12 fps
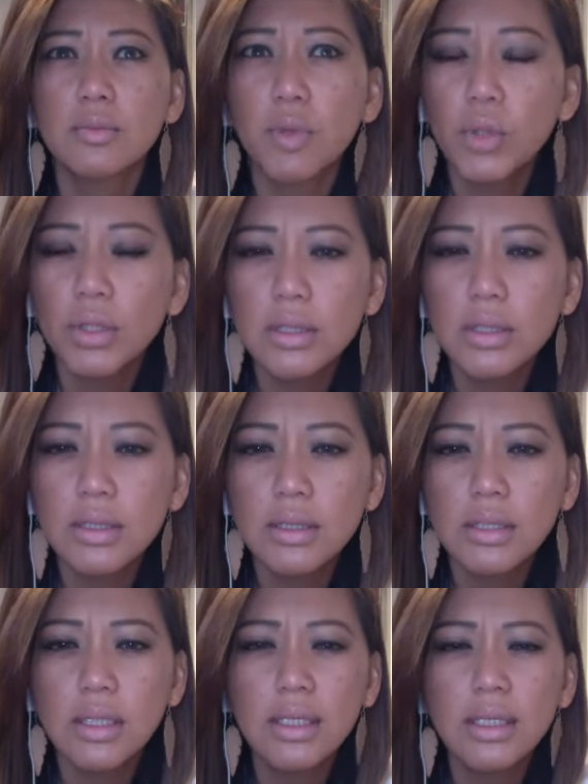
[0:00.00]
sports,
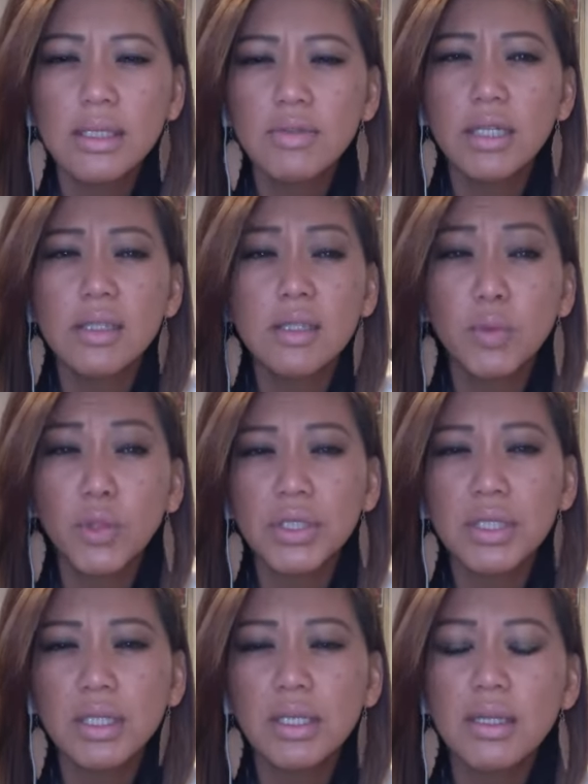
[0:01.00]
and he's very
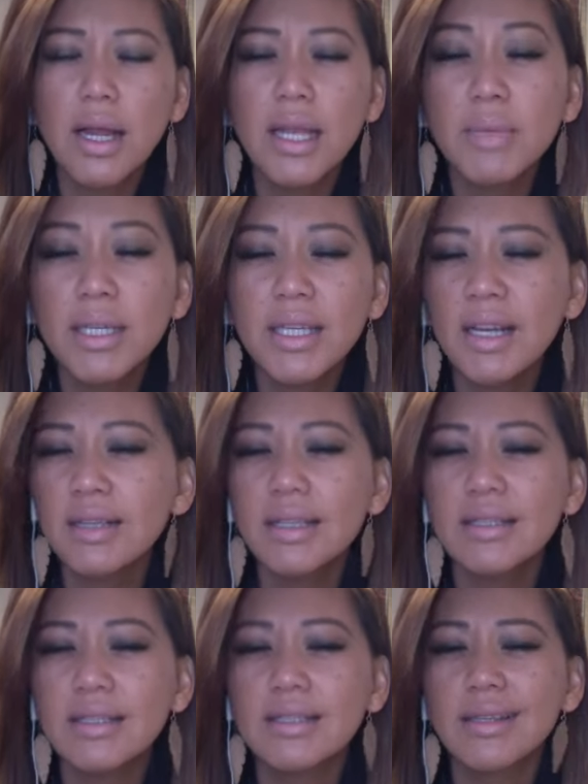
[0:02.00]
sports inclined. My
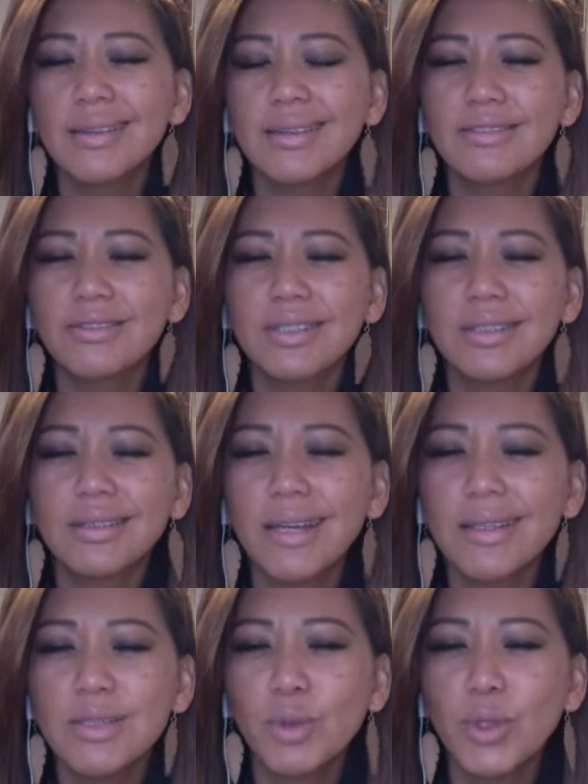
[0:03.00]
youngest is like, I don't really
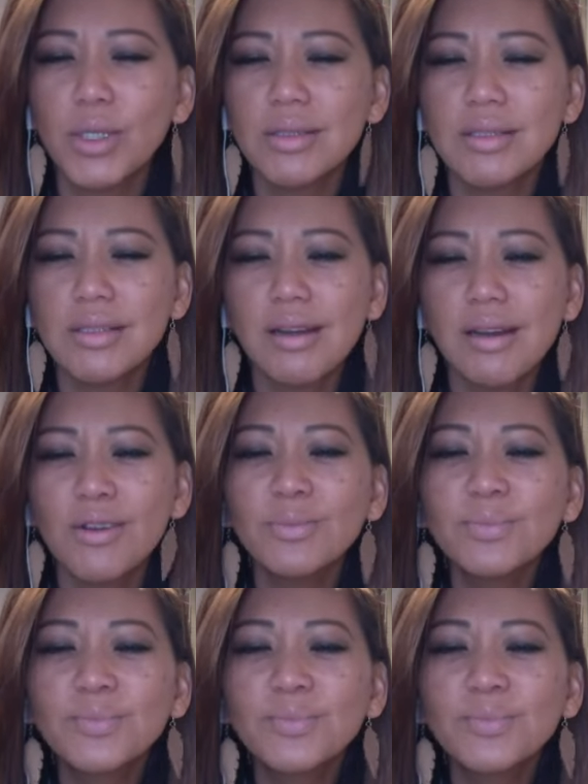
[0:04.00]
like sports, you know?